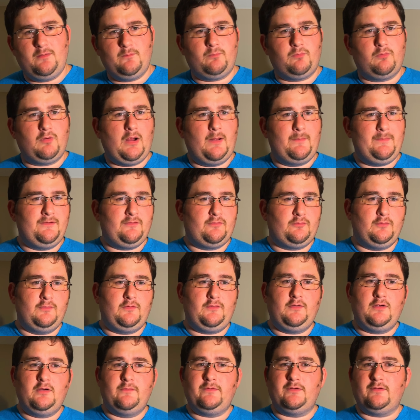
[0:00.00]
I'm probably
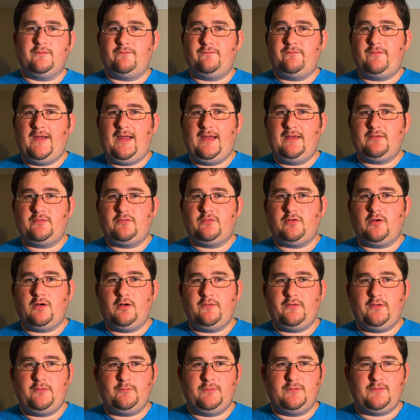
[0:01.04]
switching over to fast charging,